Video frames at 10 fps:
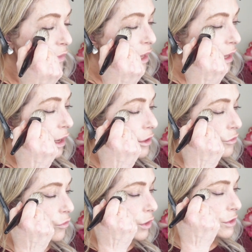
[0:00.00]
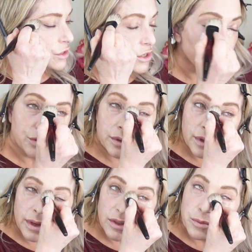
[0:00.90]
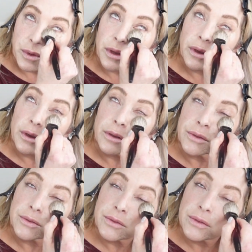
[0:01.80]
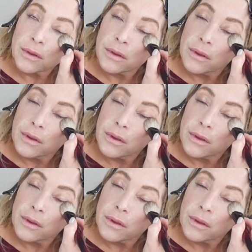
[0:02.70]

I kind of wanted to use this because